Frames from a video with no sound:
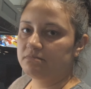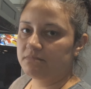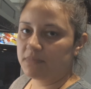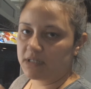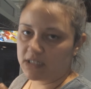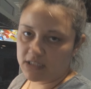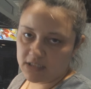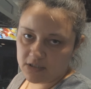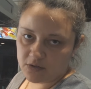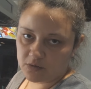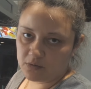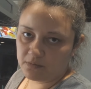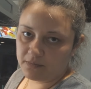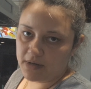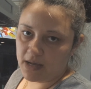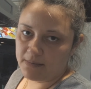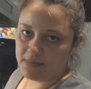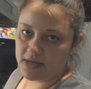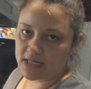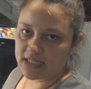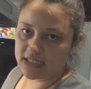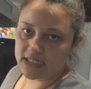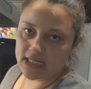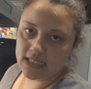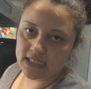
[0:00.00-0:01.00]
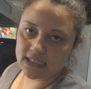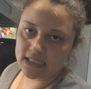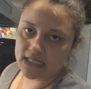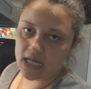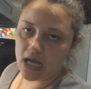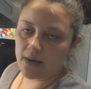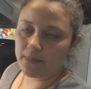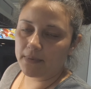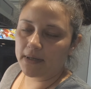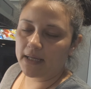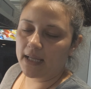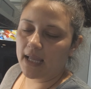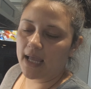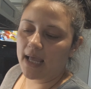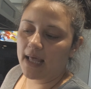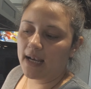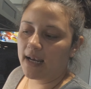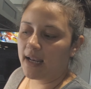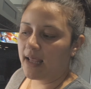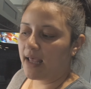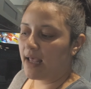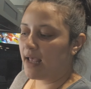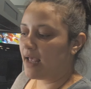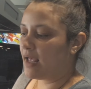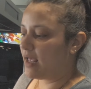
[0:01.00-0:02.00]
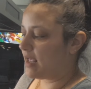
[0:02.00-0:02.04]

bit of salt and pepper, season it up again,